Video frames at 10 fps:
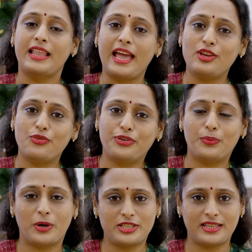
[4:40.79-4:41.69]
Thank you for
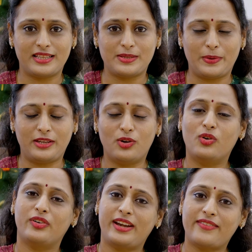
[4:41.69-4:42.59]
watching this video.
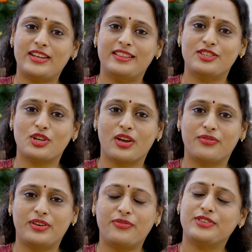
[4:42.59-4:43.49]
Revel in the joy
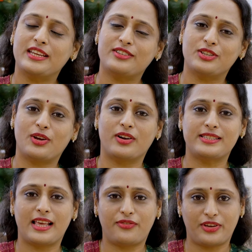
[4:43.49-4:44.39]
of gifting to
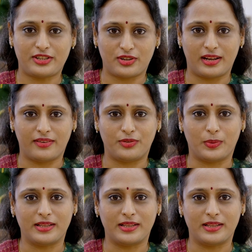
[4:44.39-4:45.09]
yourself and to your loved